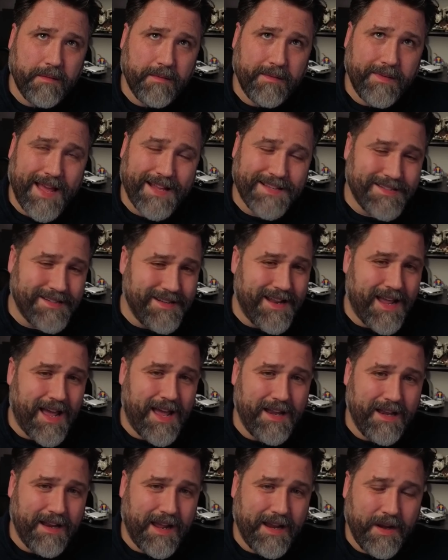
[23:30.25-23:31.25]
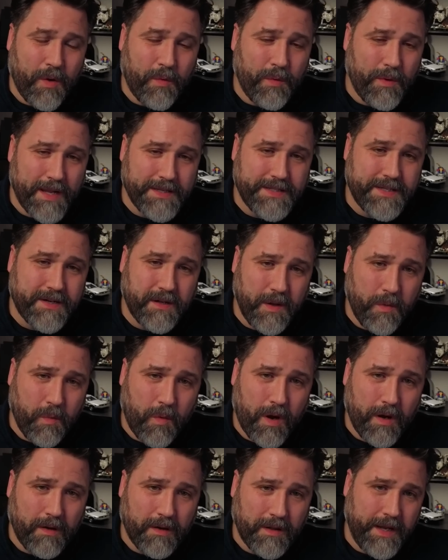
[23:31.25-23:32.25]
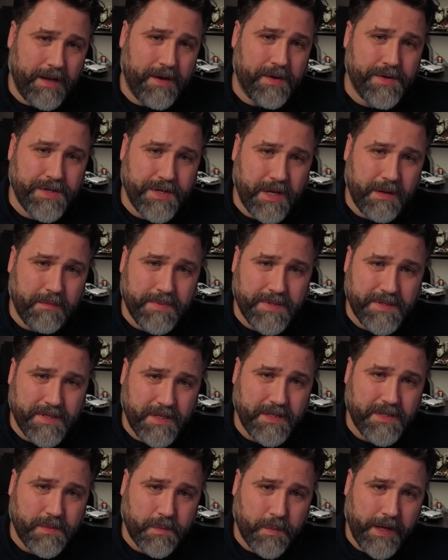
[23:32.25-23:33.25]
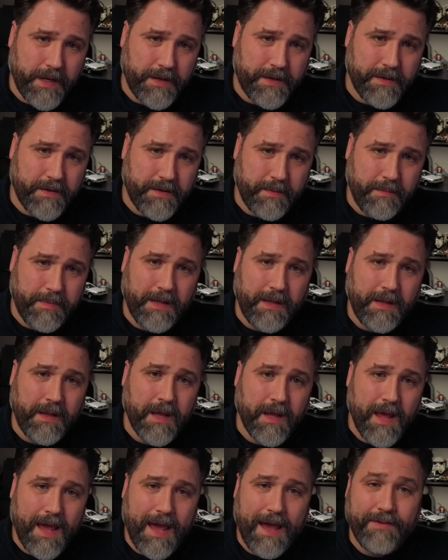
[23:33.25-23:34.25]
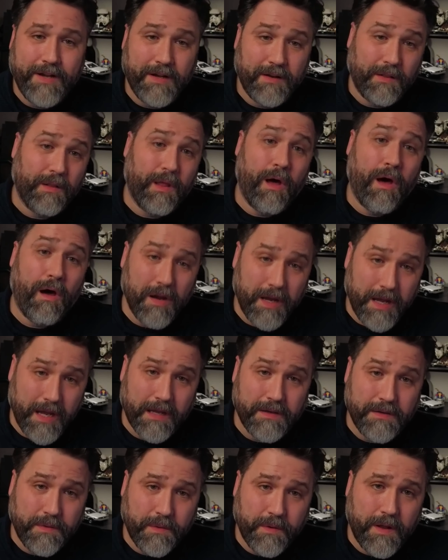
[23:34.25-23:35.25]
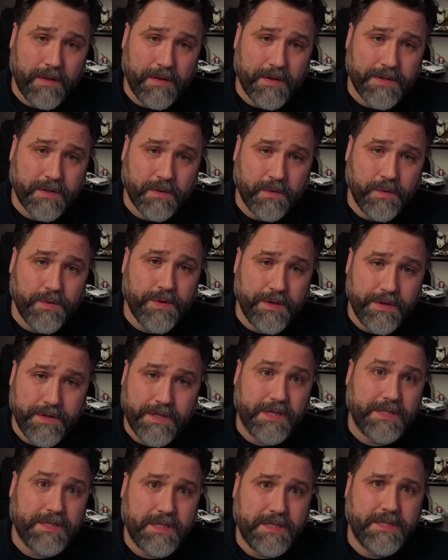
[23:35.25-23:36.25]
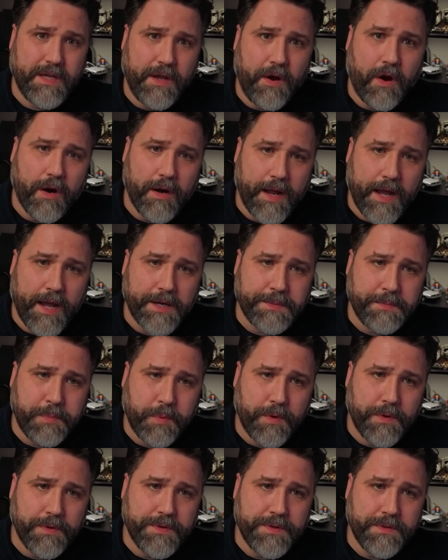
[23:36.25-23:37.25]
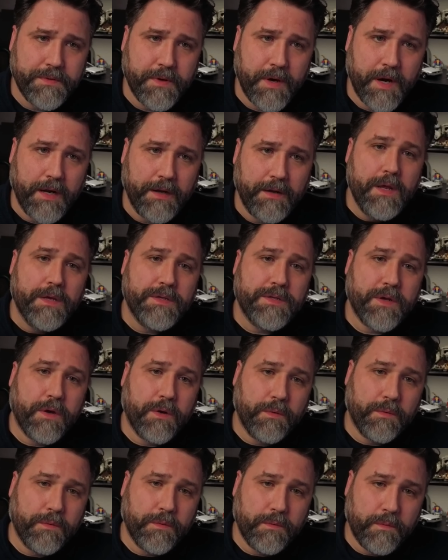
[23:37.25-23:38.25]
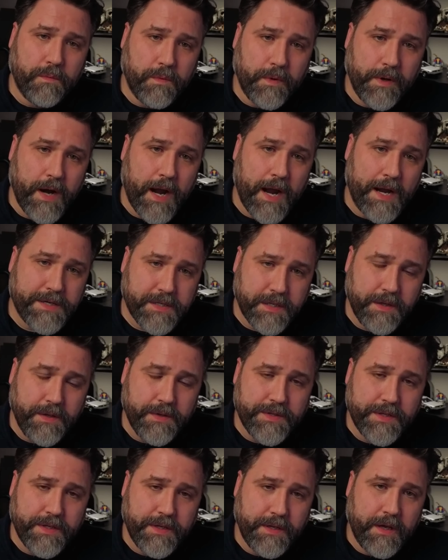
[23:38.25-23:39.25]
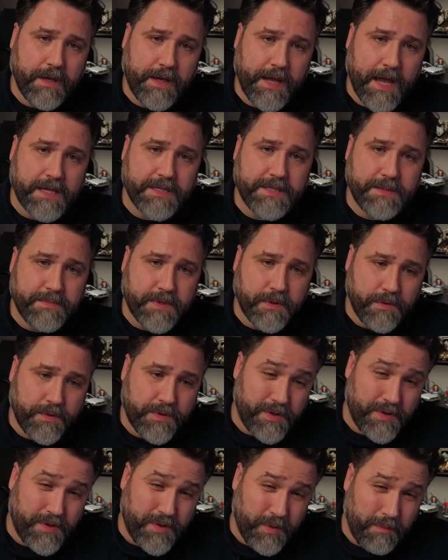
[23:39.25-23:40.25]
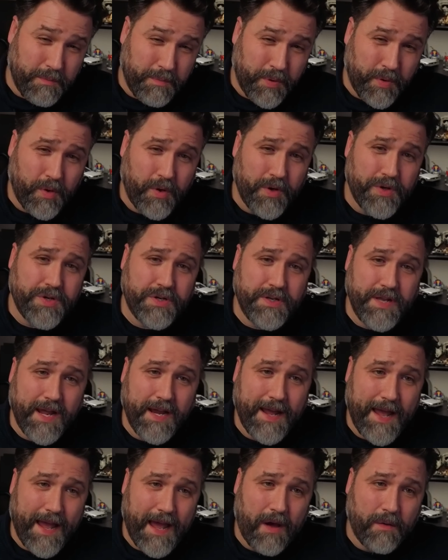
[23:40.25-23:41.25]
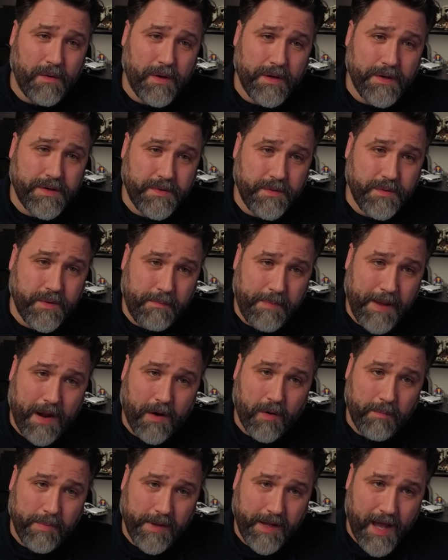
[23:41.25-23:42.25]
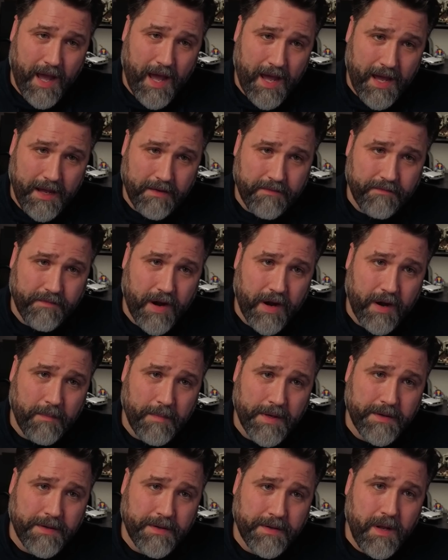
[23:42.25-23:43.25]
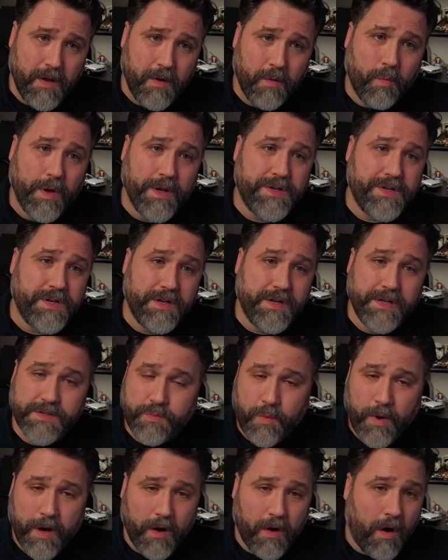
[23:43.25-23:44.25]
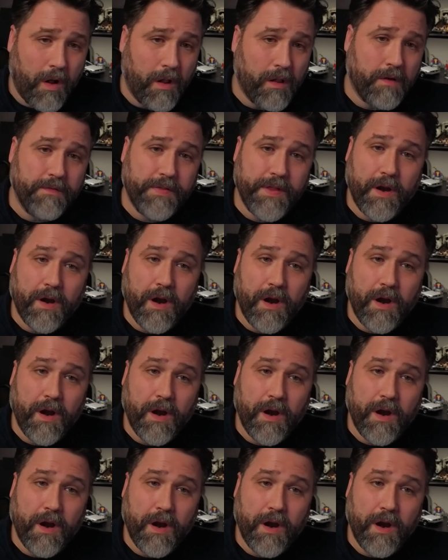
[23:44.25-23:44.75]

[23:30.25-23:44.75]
that's not, I don't necessarily want leadership C-suite to be having to log into another solution just to see our dashboards, right? So we're actually using a CAASM solution to push data out into the Power BI environment, which is where all of their